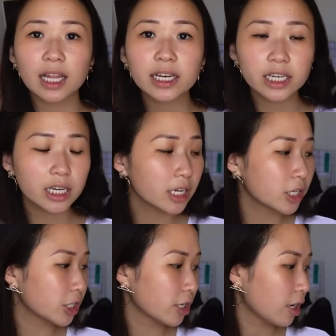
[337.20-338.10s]

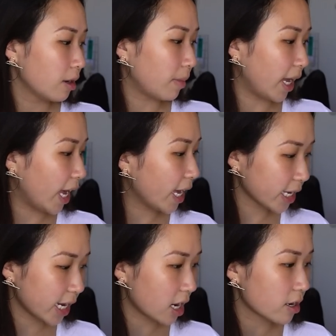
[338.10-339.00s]
luggage, my
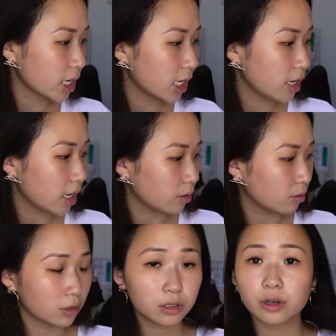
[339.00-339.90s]
hand carry, and
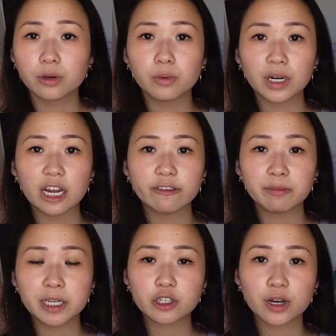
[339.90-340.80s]
also when
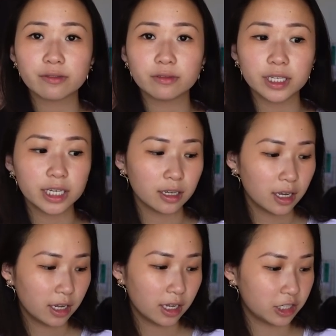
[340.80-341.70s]
I've been traveling,
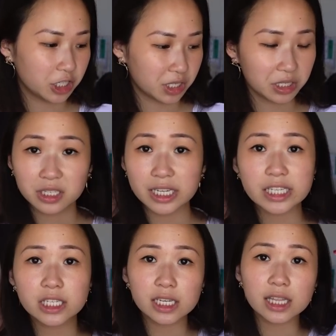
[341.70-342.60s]
it just
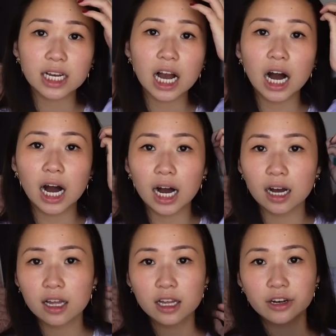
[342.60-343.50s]
sits in the
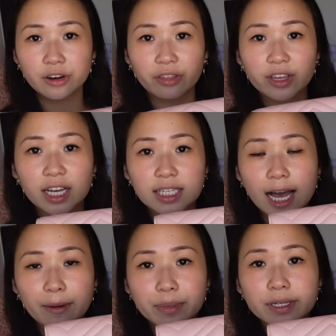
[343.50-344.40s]
car. Nothing has
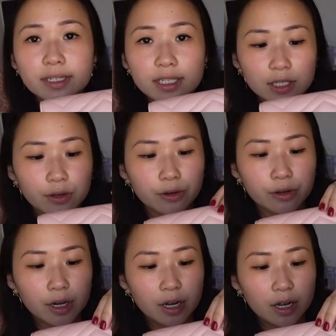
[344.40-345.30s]
happened, so